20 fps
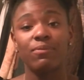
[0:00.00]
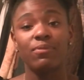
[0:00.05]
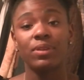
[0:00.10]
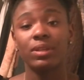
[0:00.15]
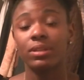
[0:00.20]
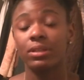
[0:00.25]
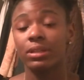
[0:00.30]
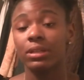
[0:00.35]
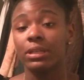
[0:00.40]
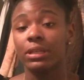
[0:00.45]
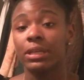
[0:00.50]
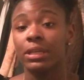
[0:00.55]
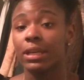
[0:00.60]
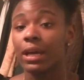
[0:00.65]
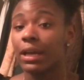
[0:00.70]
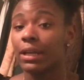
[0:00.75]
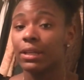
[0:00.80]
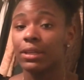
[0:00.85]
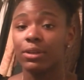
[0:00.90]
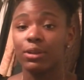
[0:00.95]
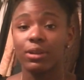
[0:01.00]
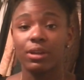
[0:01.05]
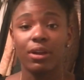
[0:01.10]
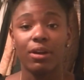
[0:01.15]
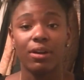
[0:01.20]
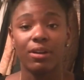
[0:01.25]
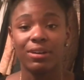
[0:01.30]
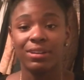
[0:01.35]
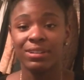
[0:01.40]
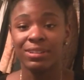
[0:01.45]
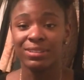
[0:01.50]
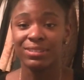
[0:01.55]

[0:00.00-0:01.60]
finna get out of here, y'all.